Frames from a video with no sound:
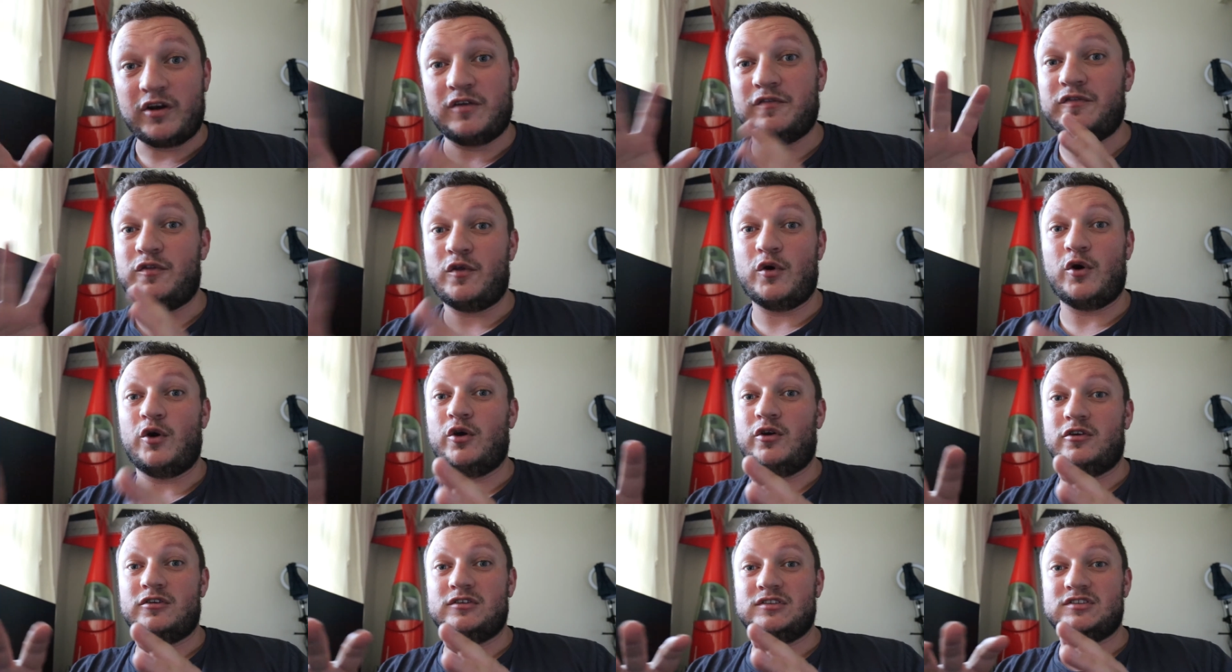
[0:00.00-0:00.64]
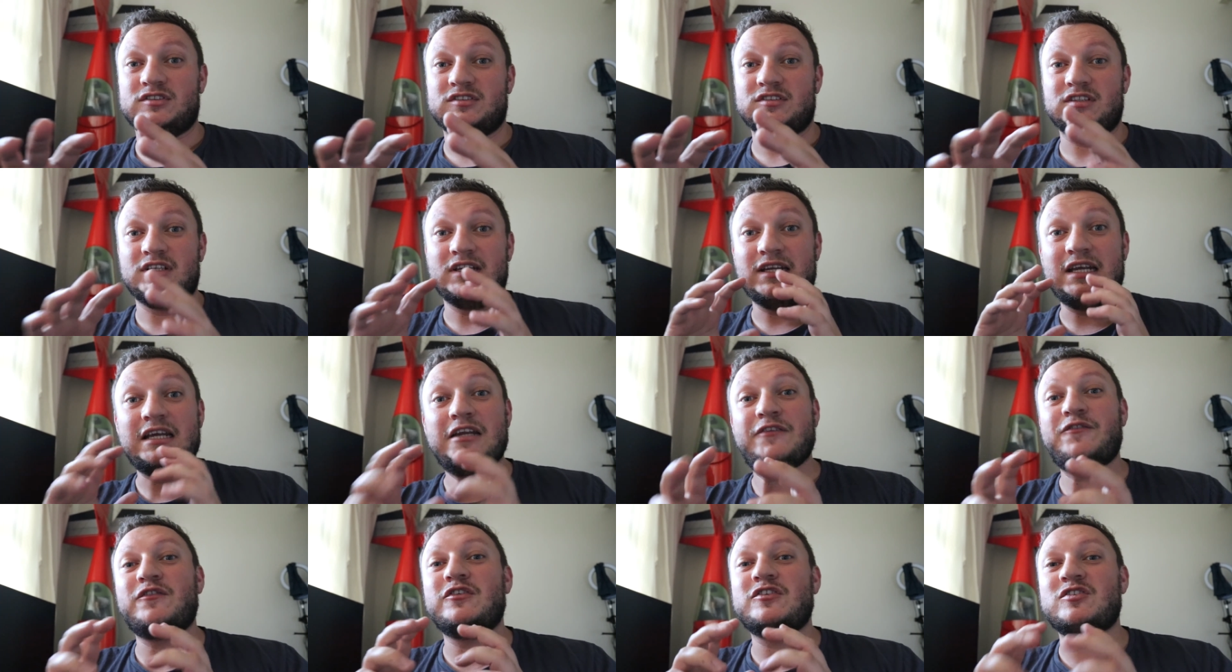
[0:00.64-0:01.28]
of those
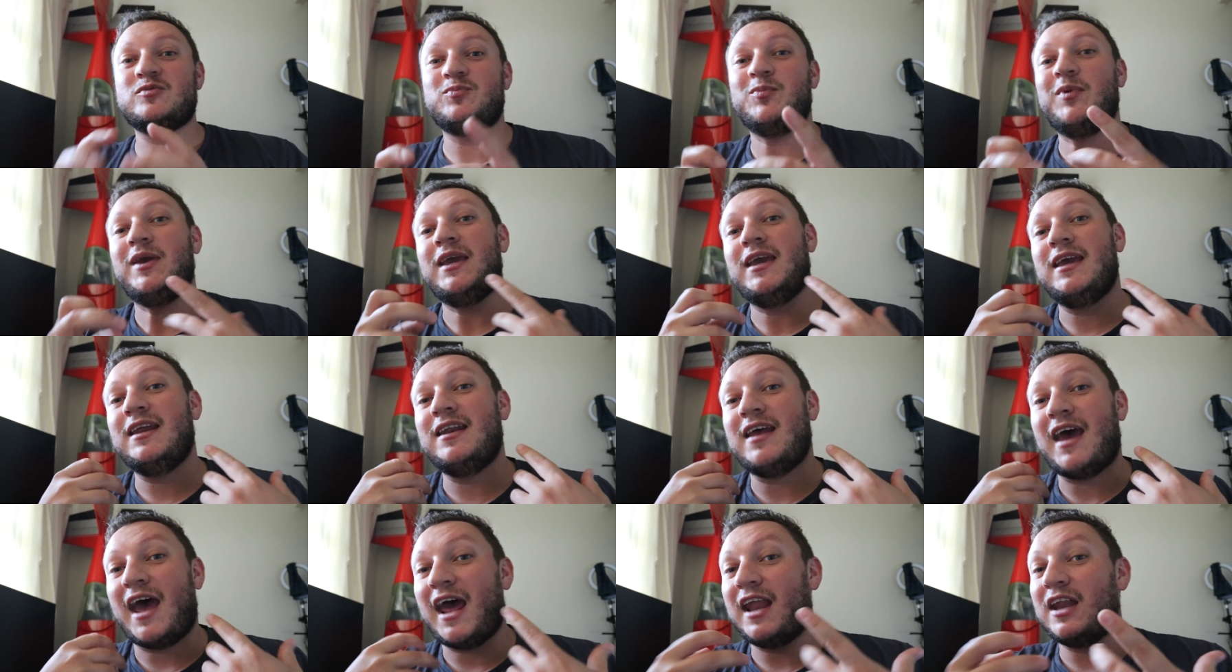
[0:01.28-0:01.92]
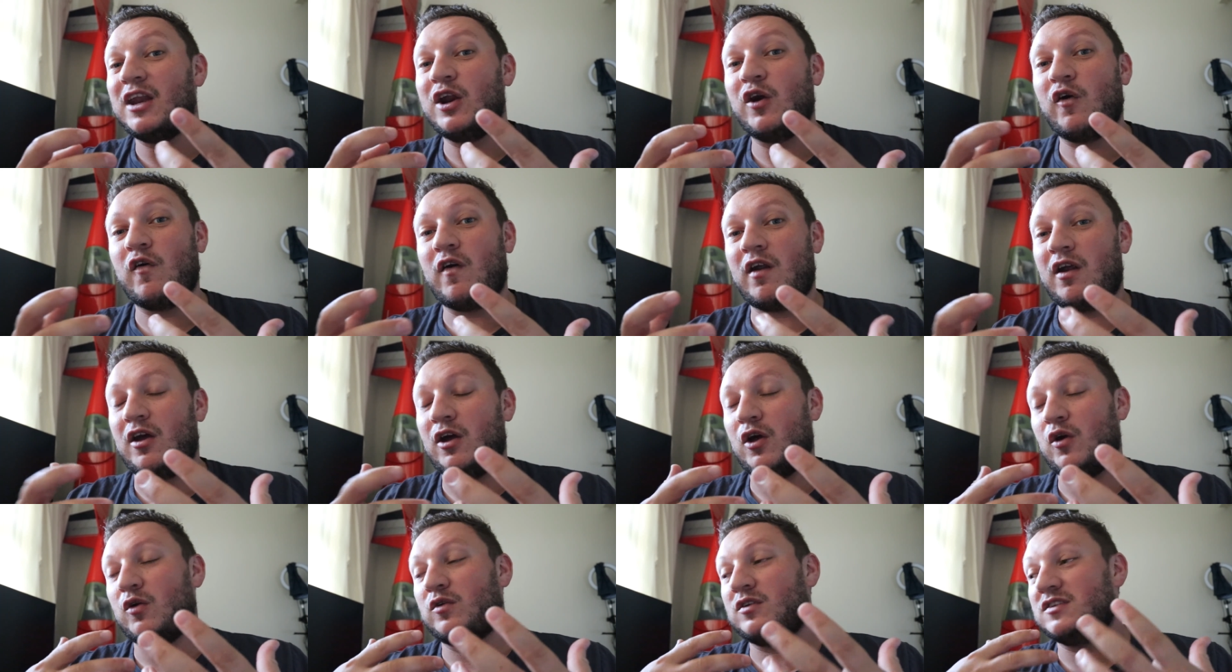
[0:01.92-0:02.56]
Need for Speed
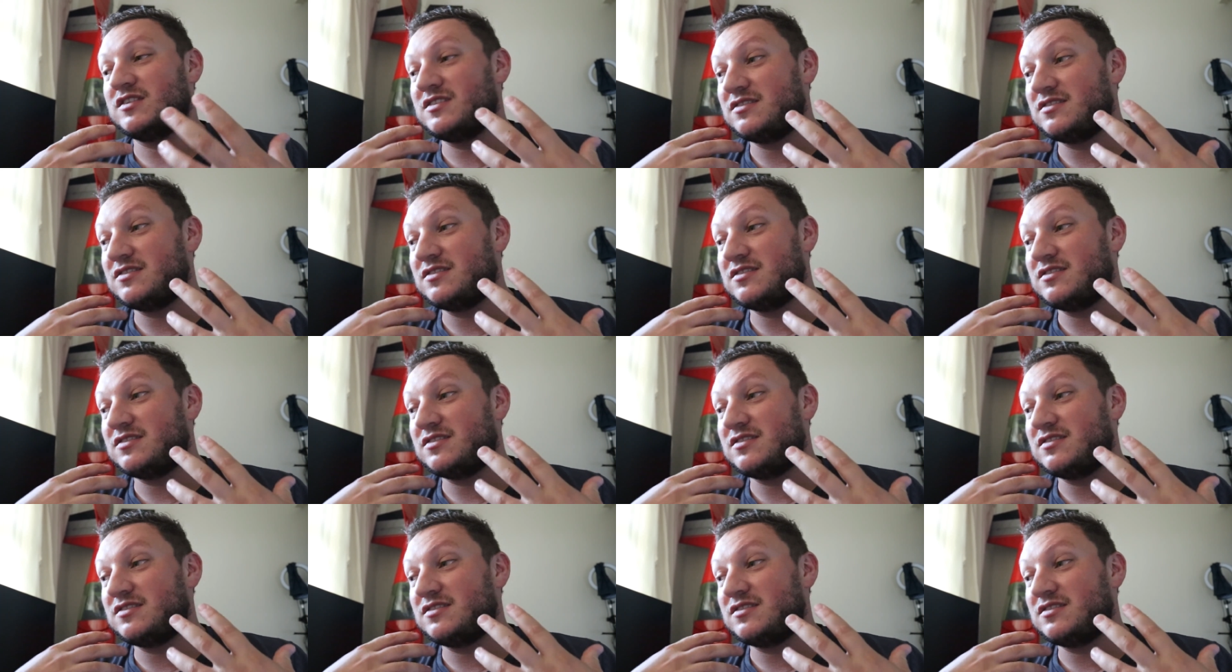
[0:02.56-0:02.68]
underground